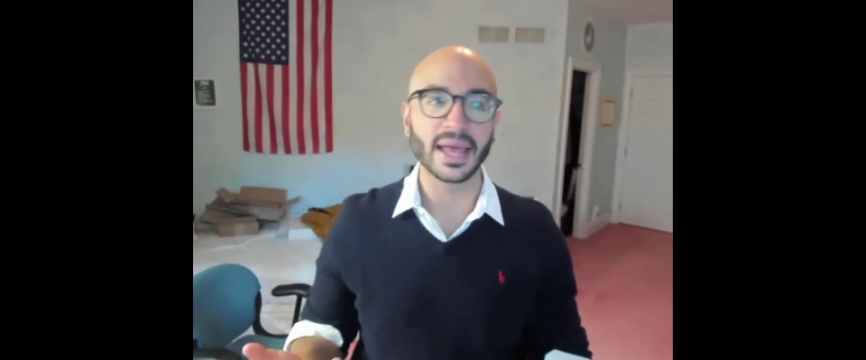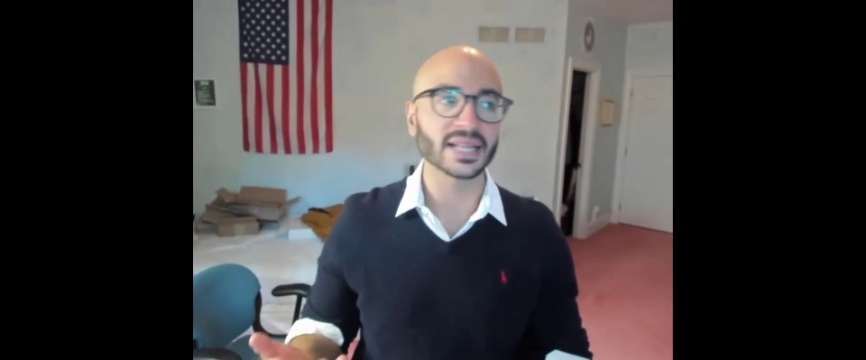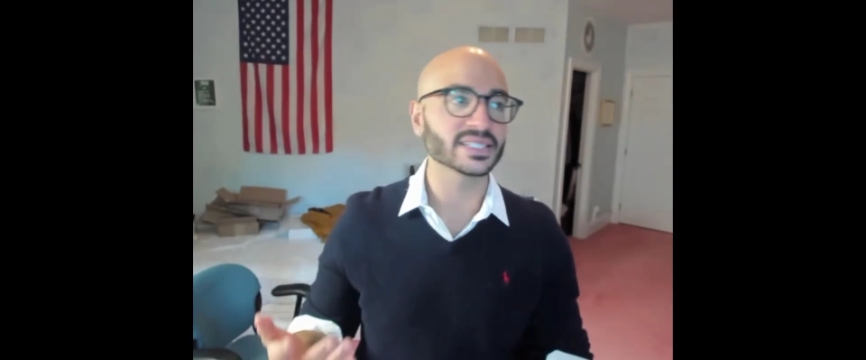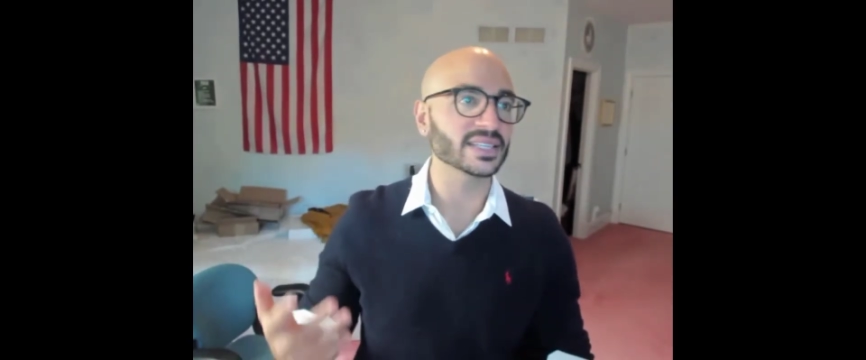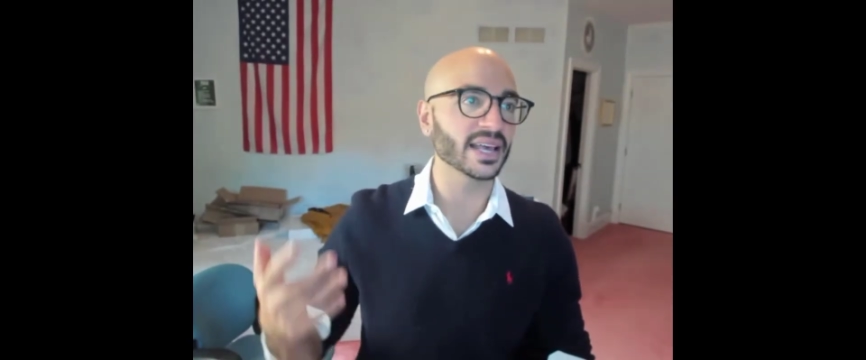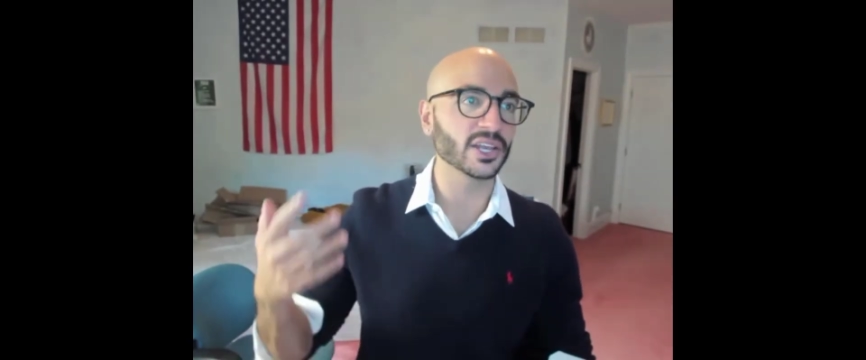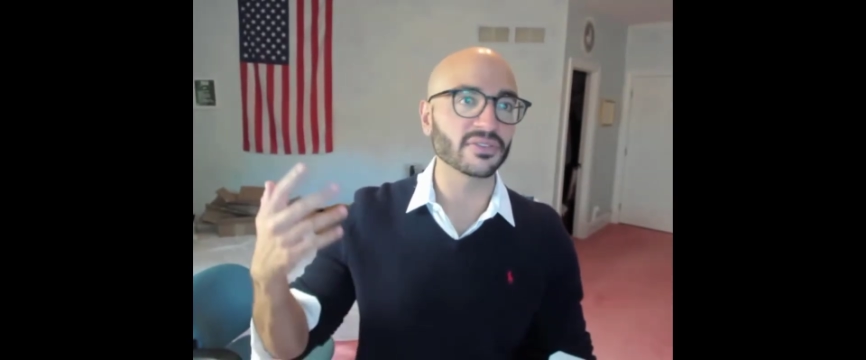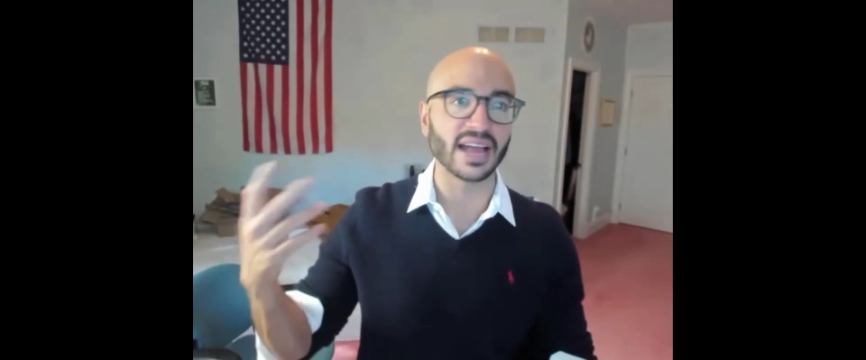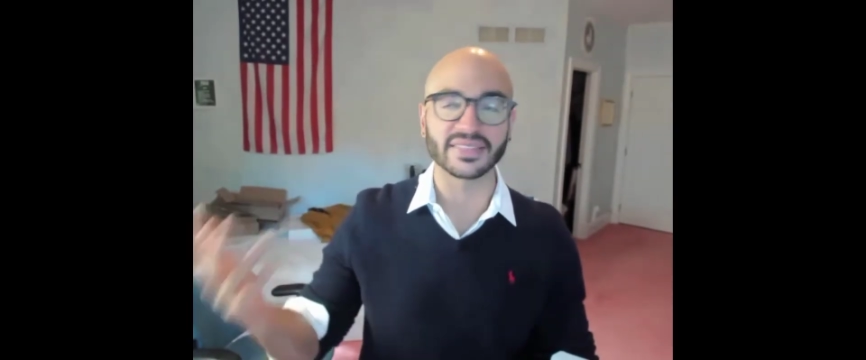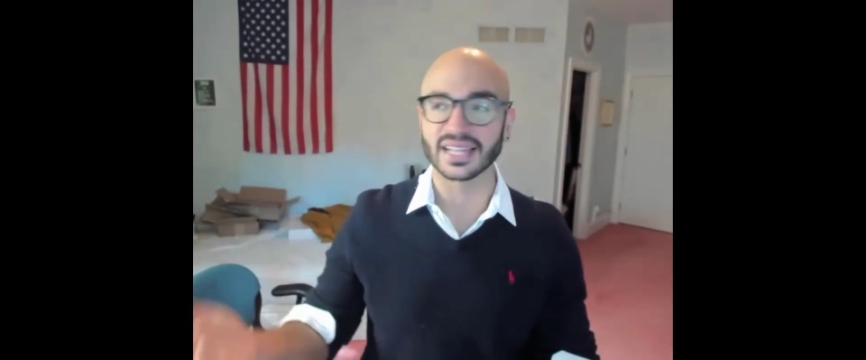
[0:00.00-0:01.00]

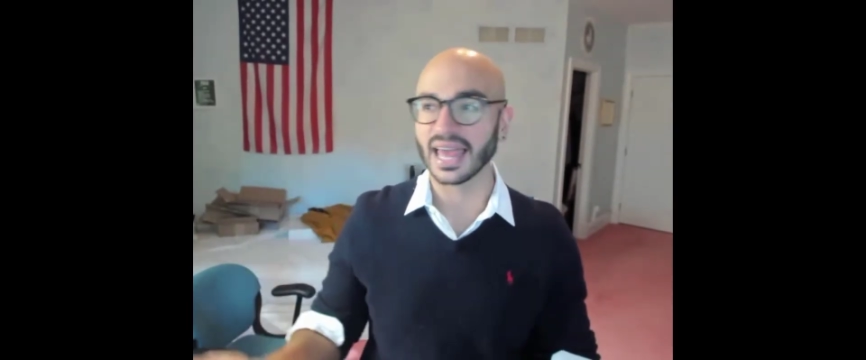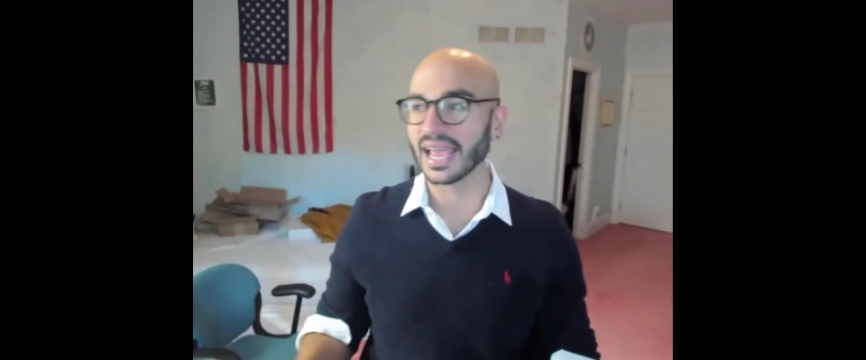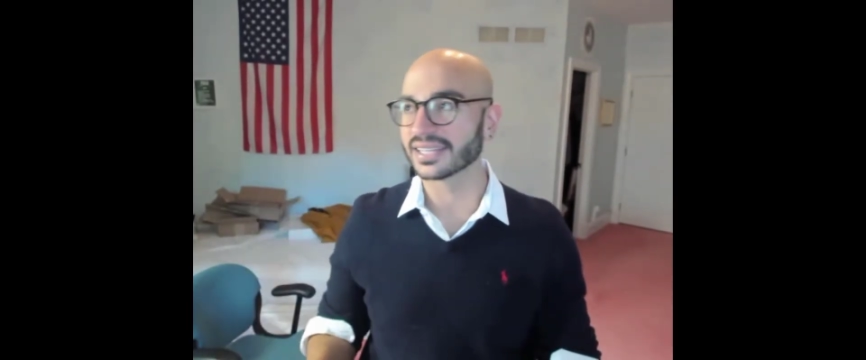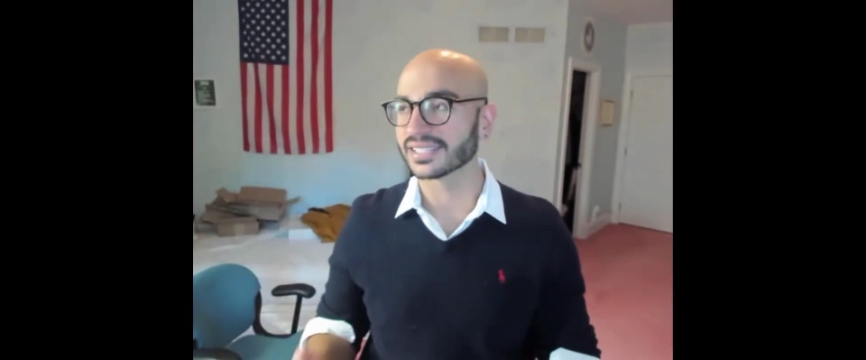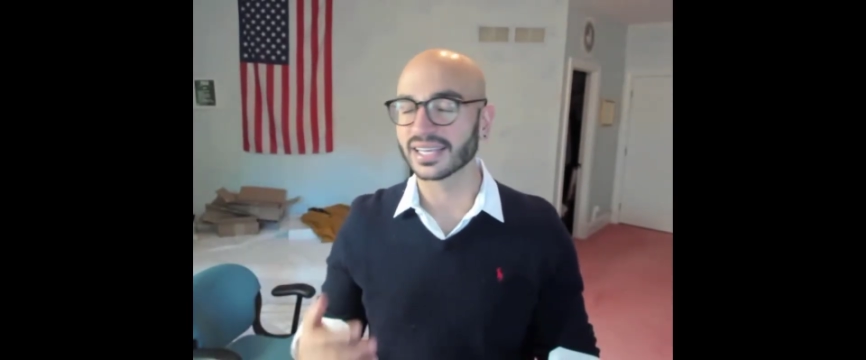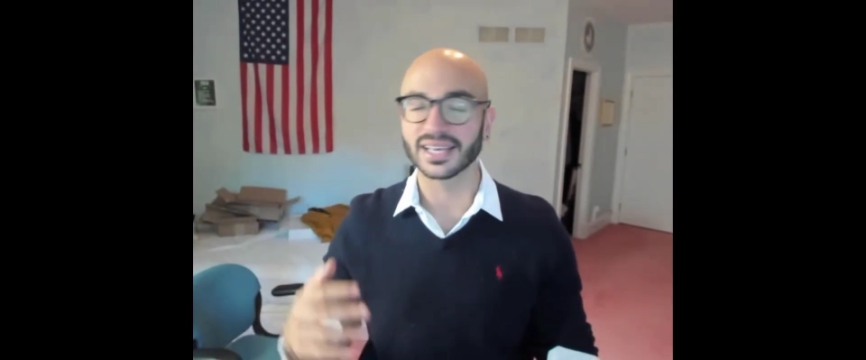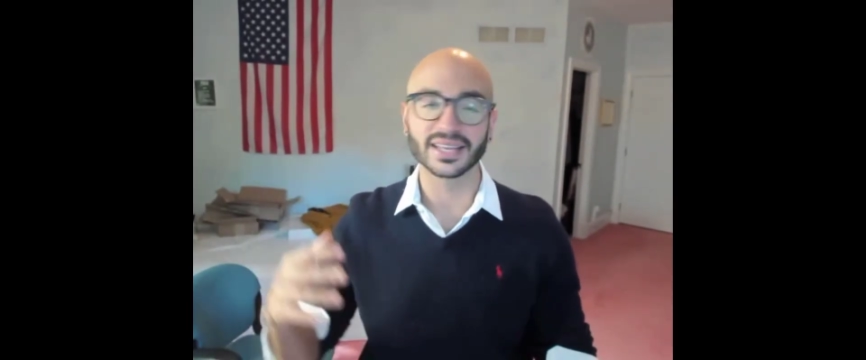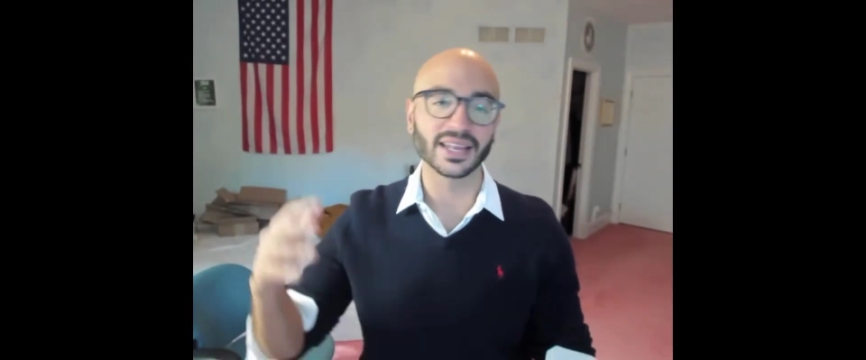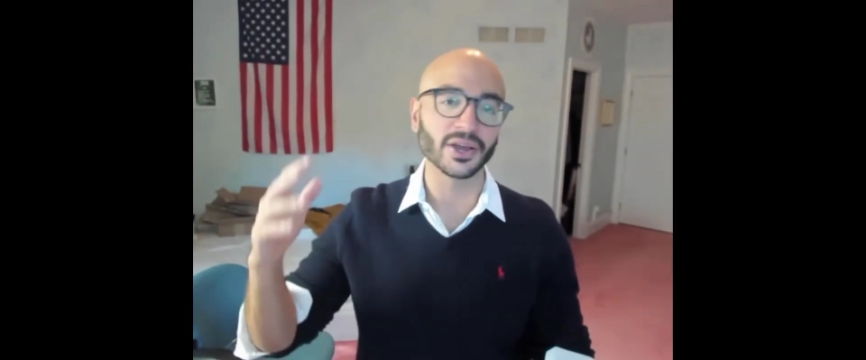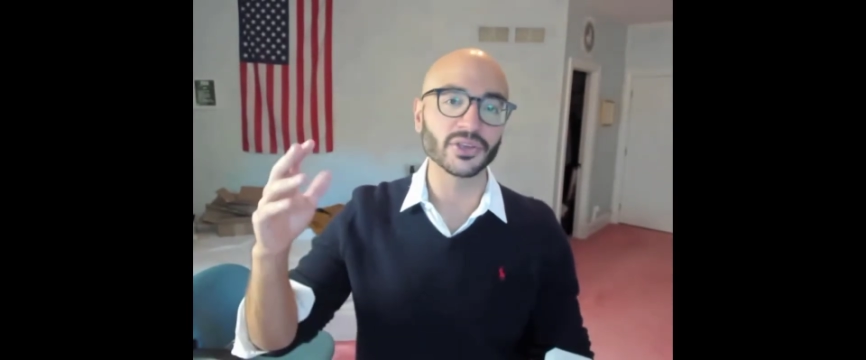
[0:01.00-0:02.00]
Medicine, you've got The
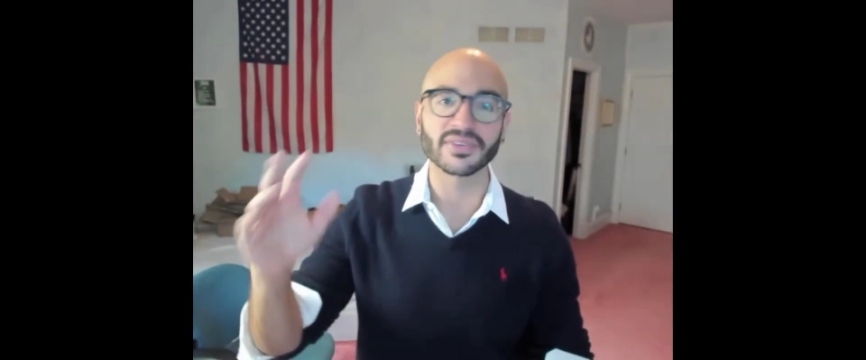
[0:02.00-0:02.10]
Lancet, you know,